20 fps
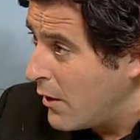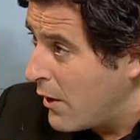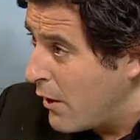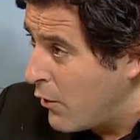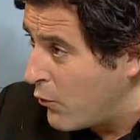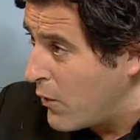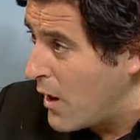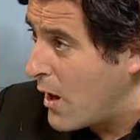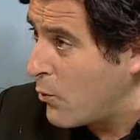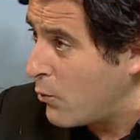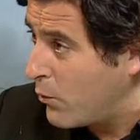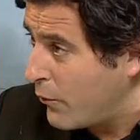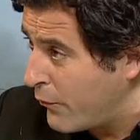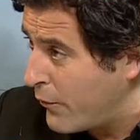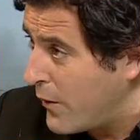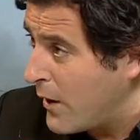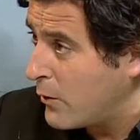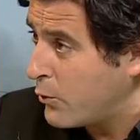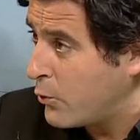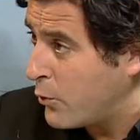Iraq will
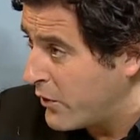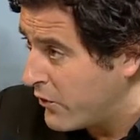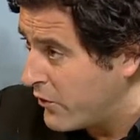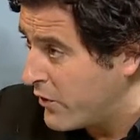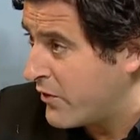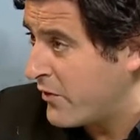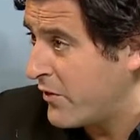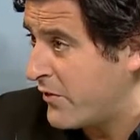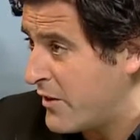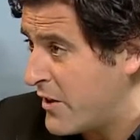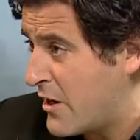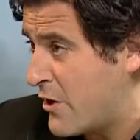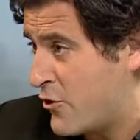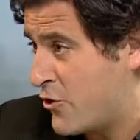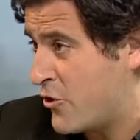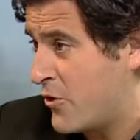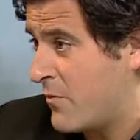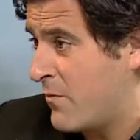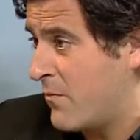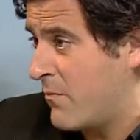fail to exist as a nation.